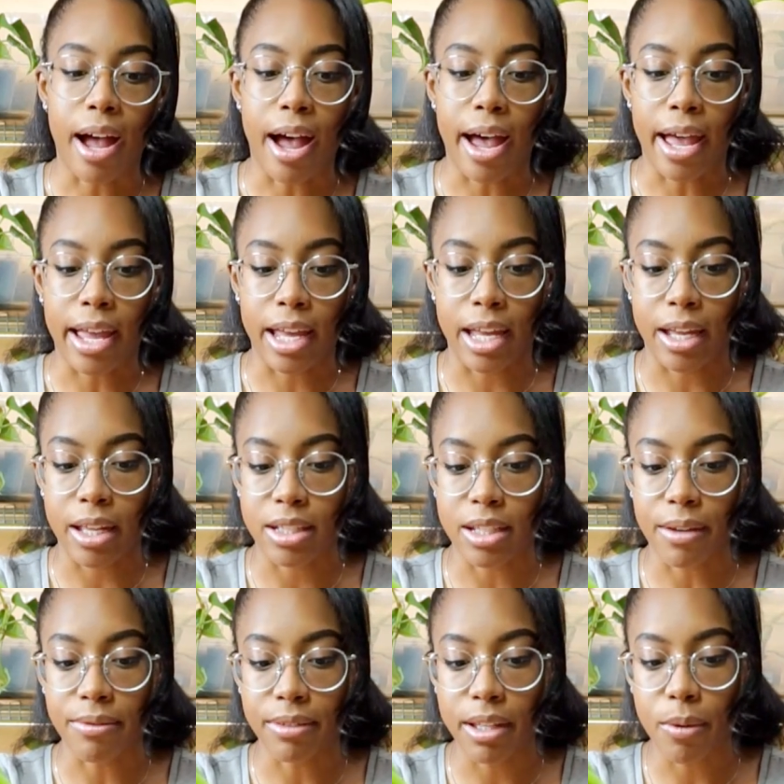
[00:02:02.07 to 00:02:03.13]
I
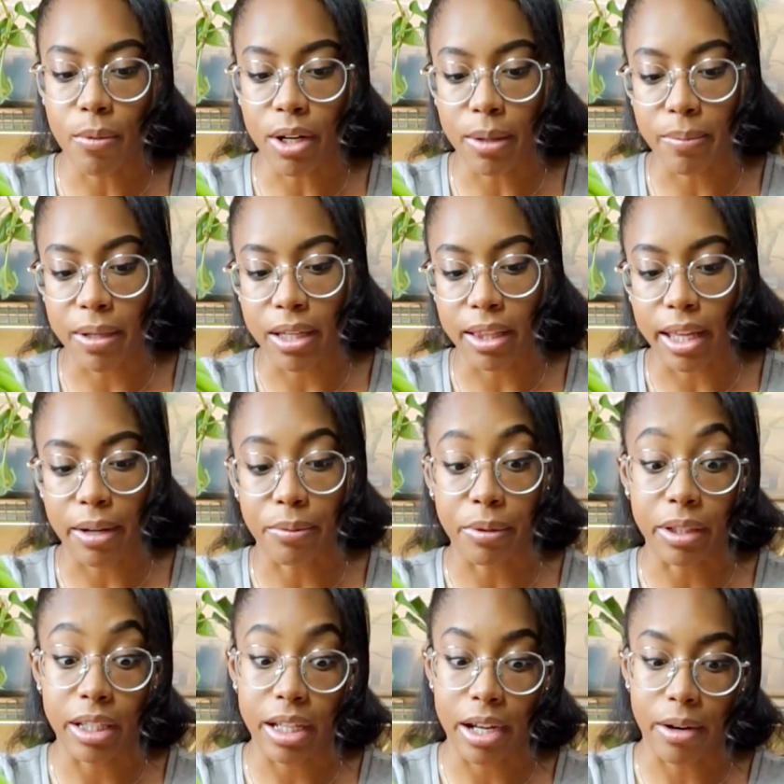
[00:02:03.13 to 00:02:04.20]
definitely want to be like
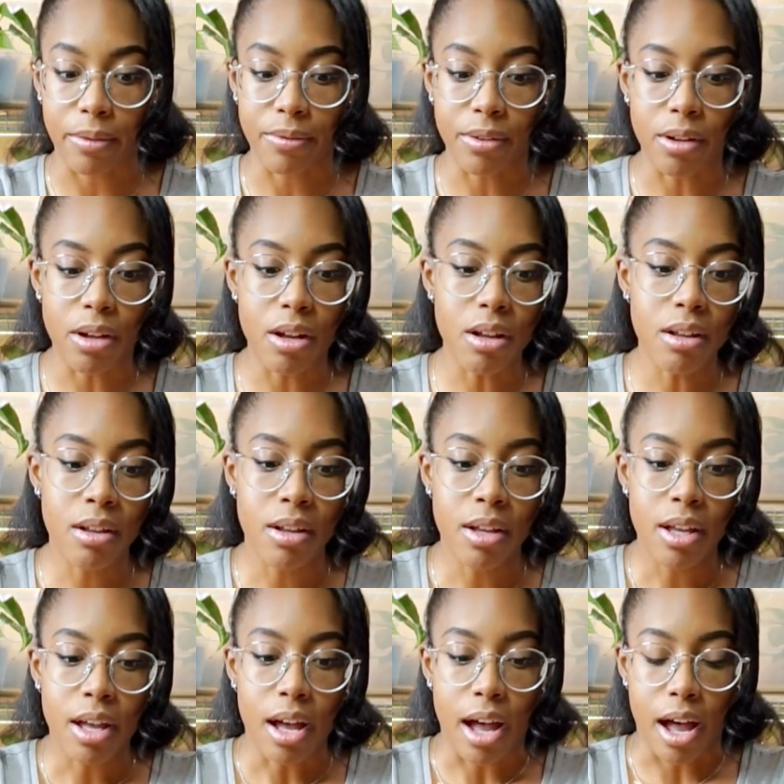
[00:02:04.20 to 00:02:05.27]
really careful
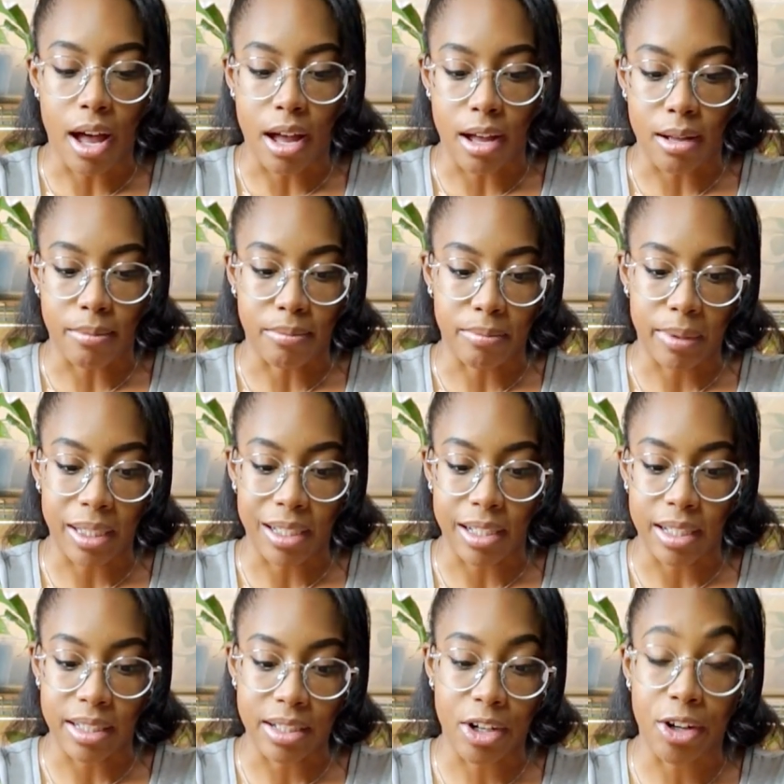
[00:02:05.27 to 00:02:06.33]

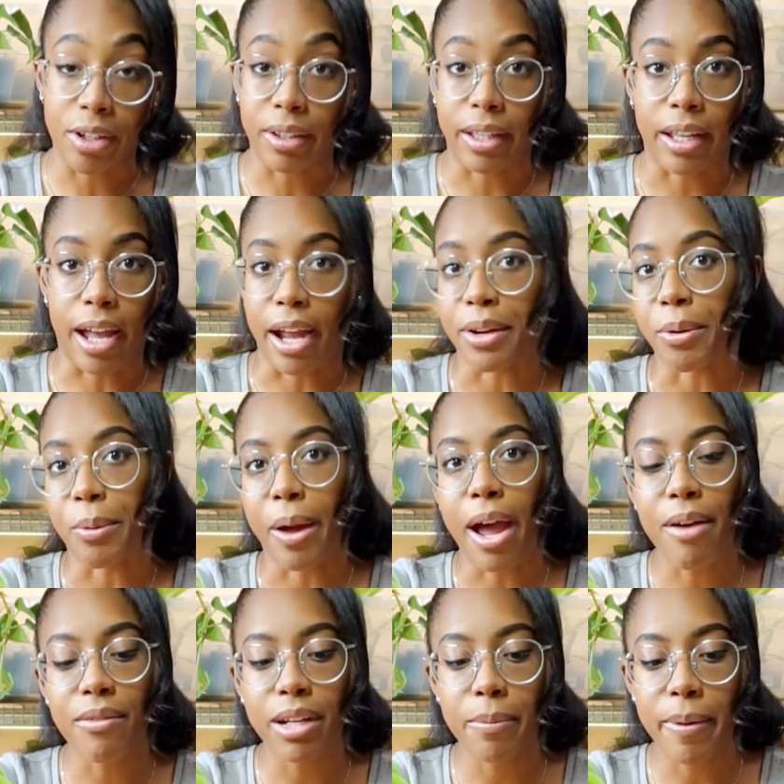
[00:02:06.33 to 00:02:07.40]
because currently I don't
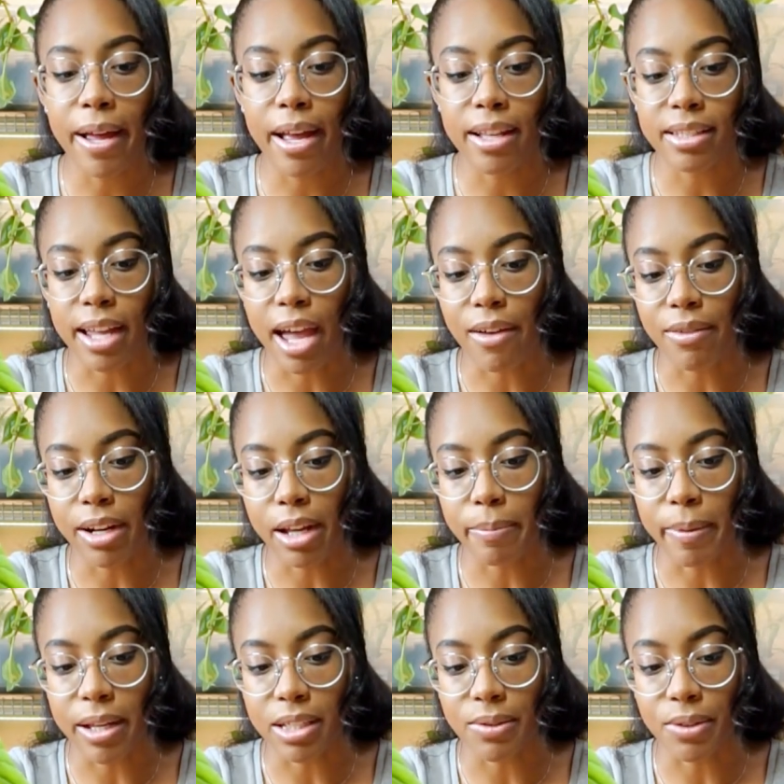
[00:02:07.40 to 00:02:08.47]
have any pests. I haven't
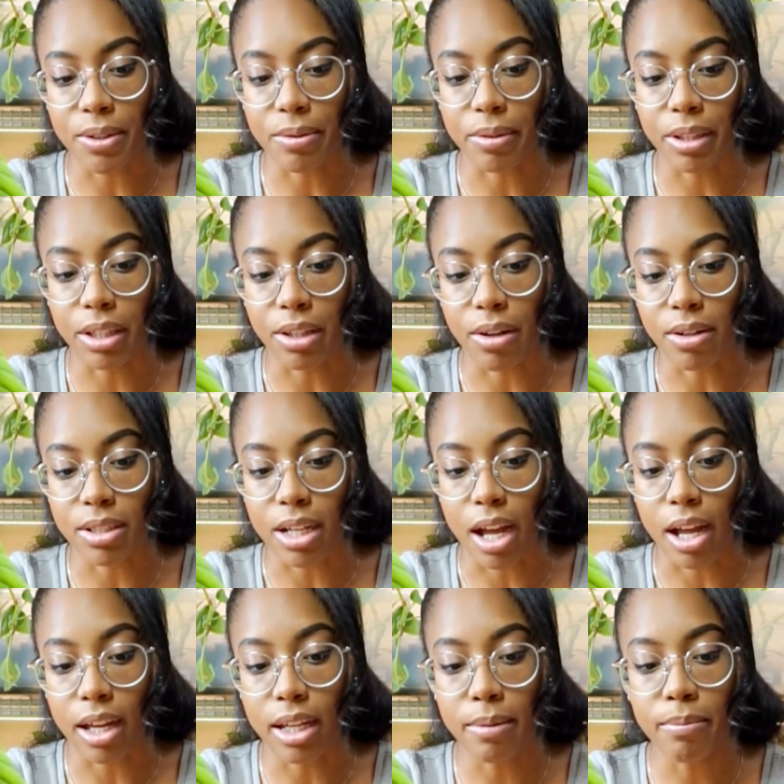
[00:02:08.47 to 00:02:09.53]
had pests for a really long
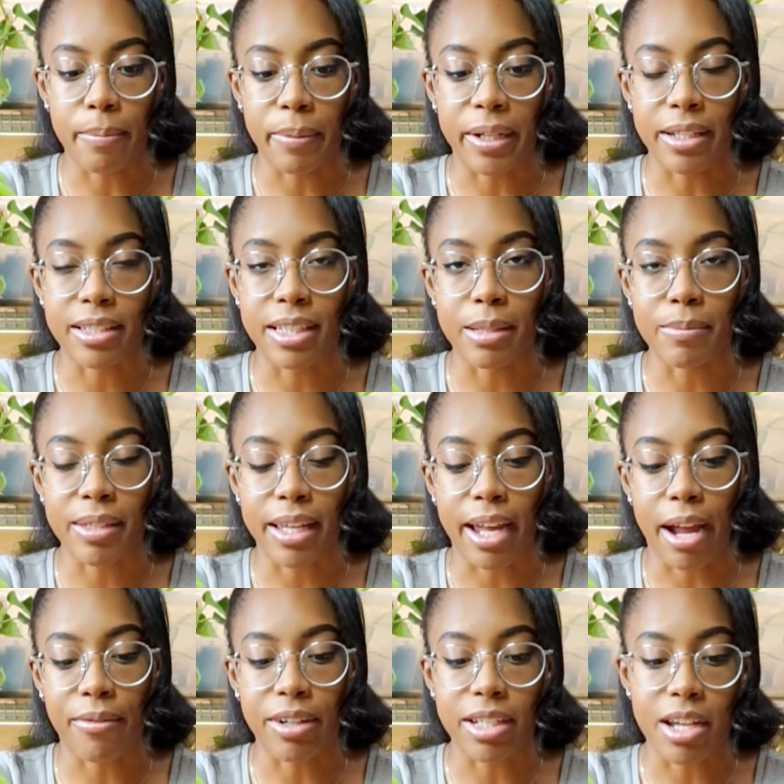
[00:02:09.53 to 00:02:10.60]
time, but it seems like
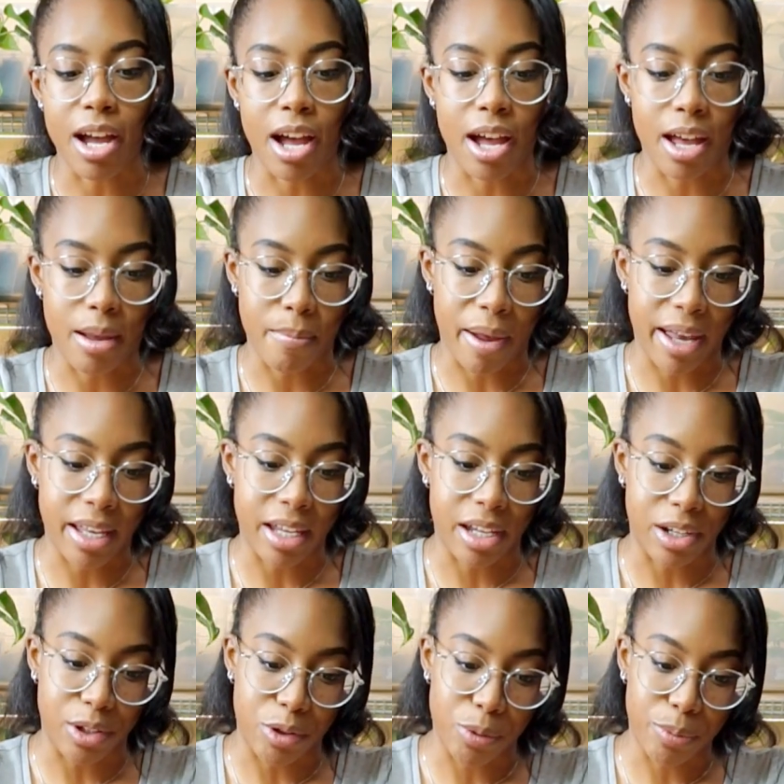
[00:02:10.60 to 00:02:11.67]
every time I
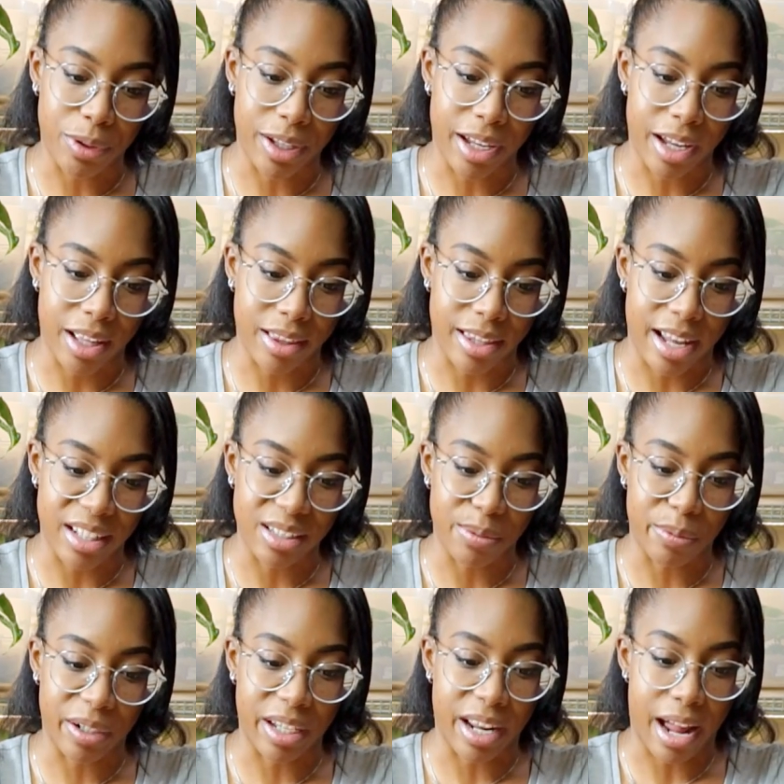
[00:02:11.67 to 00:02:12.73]
get a new plant,
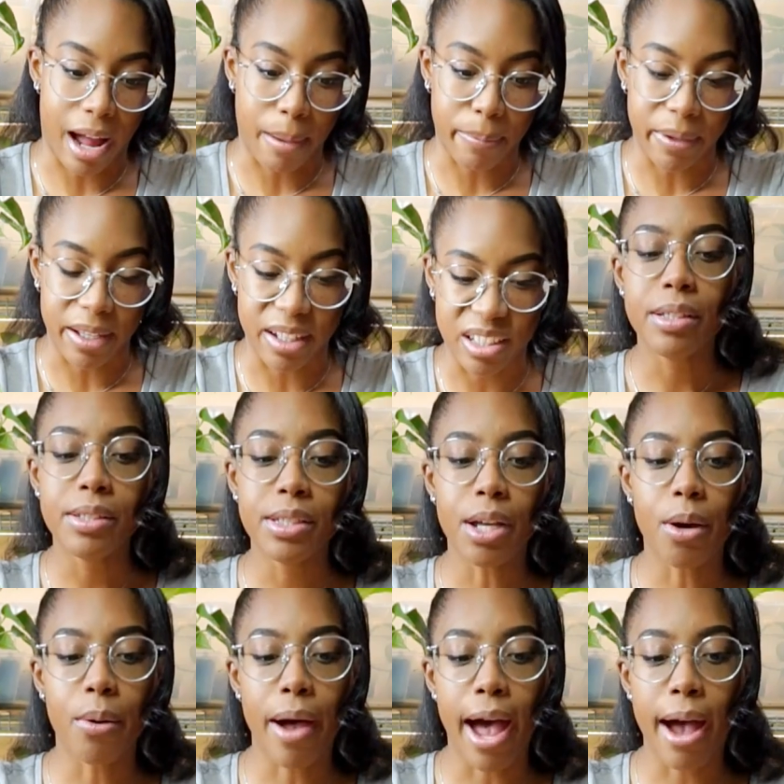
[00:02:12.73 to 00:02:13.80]
that's when it happens.
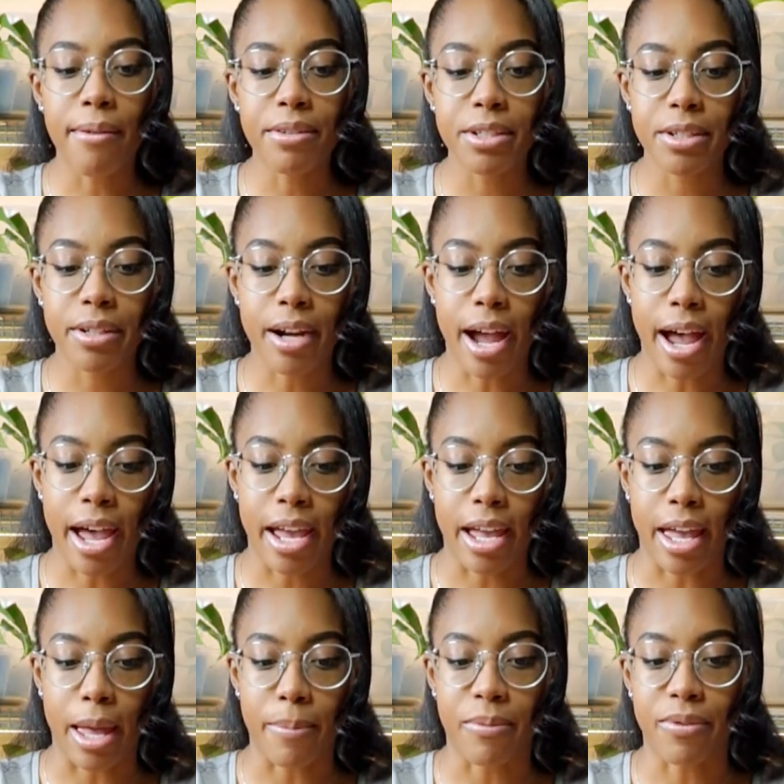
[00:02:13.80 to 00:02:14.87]
So after I
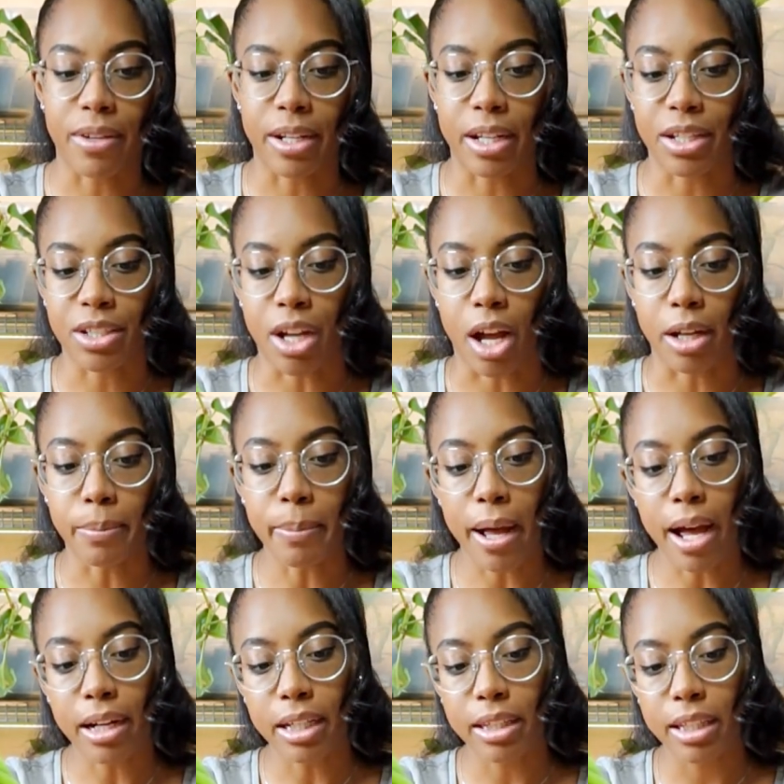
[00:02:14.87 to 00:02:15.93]
am finished
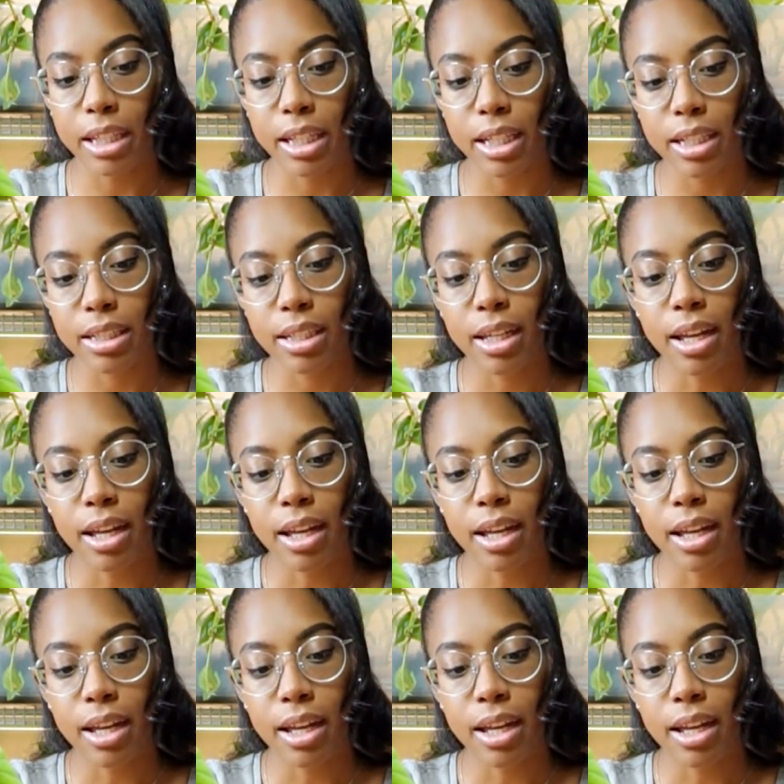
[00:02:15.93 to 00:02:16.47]
unpotting these,